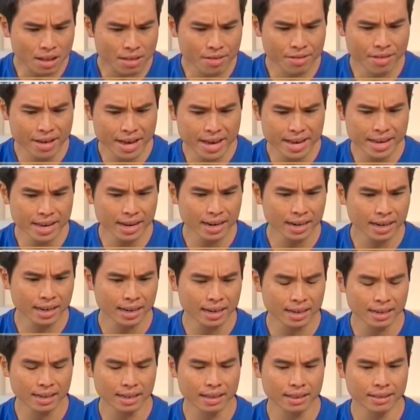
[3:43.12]
they,
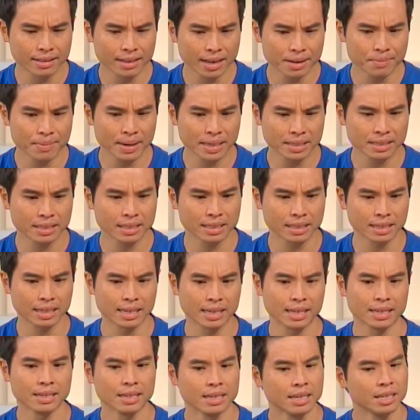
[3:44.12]
uh, they
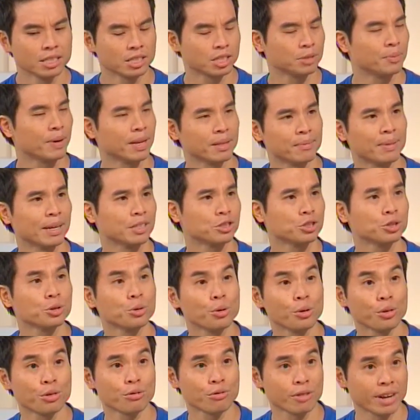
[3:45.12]
basically spend about two
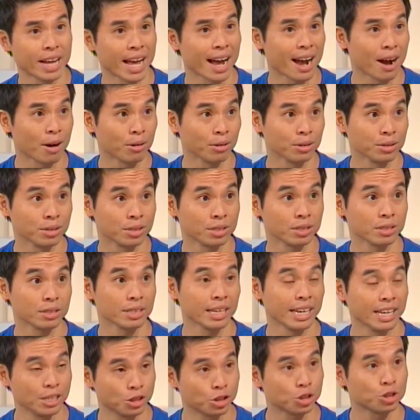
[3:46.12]
or three hours
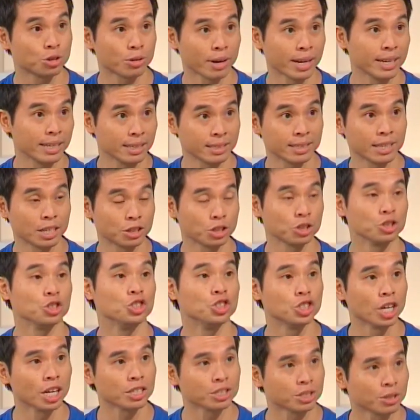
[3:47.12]
each training session
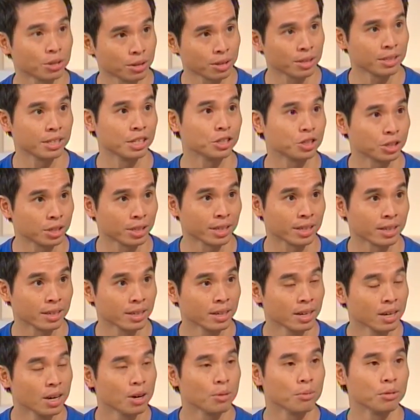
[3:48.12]
just on conditioning, mm
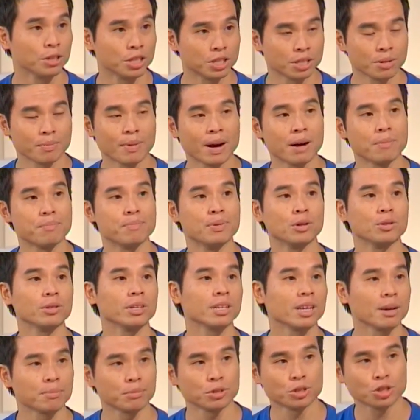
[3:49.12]
-hmm. which is about
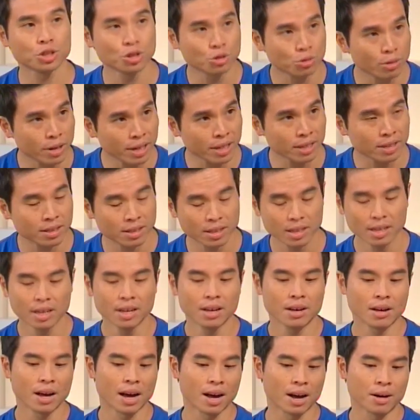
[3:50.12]
building up your strength,
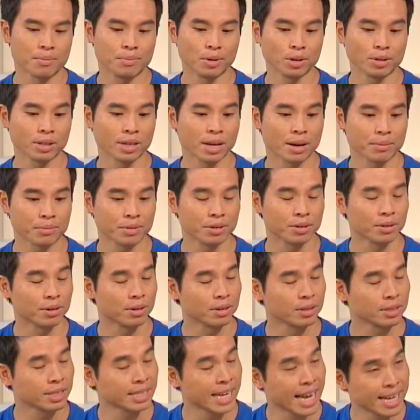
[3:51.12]
uh, building up
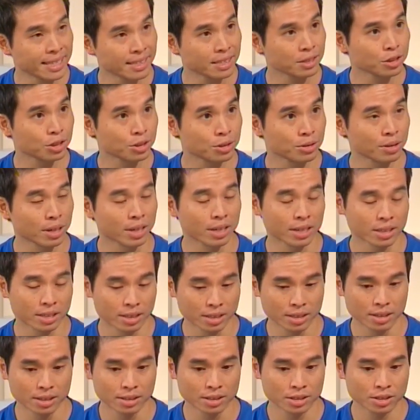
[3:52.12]
your tendons, your,
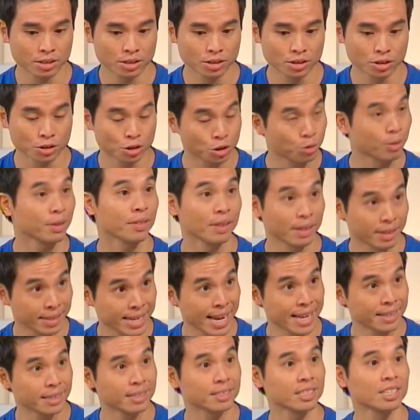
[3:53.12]
your, the strength your
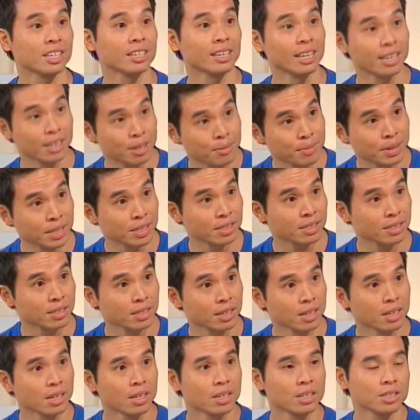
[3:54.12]
tendons and your ligaments.
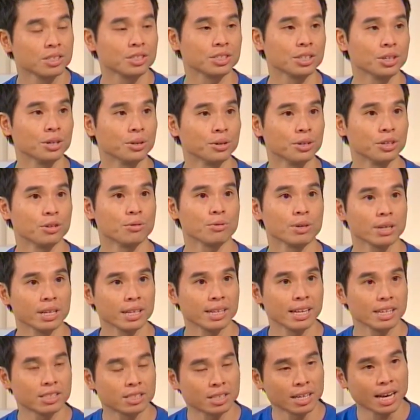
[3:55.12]
So you really
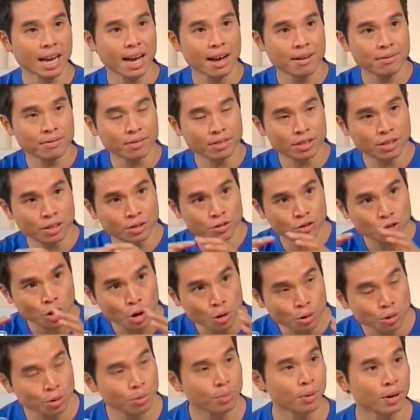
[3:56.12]
need to have
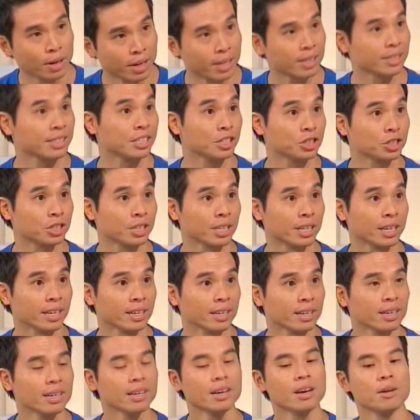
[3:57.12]
total body
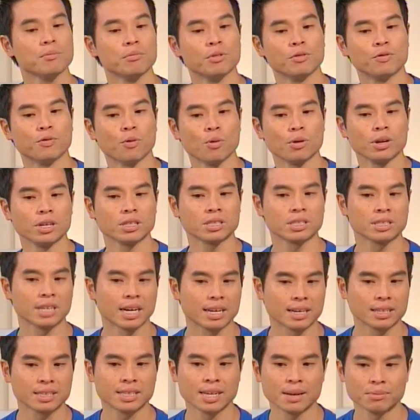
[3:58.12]
conditioning before you
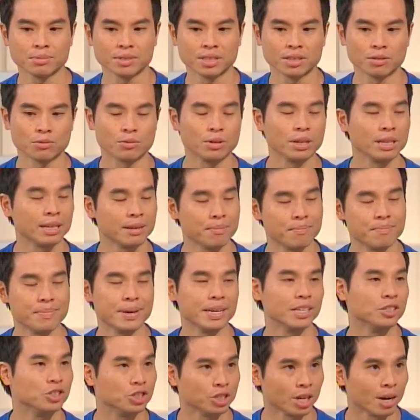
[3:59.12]
start attempting really
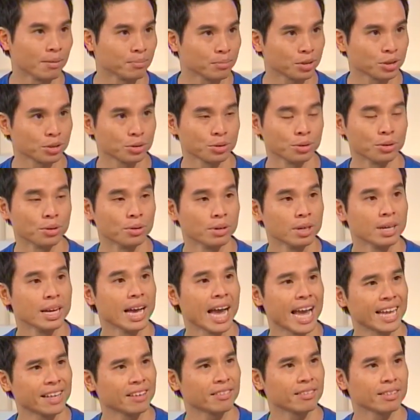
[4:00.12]
big jumps or
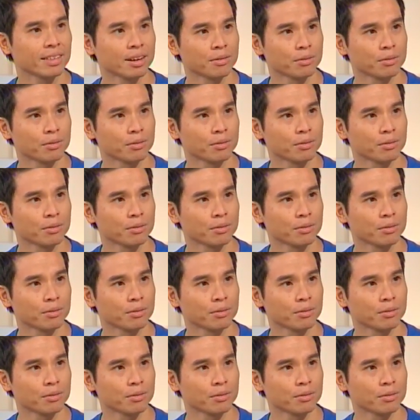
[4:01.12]
anything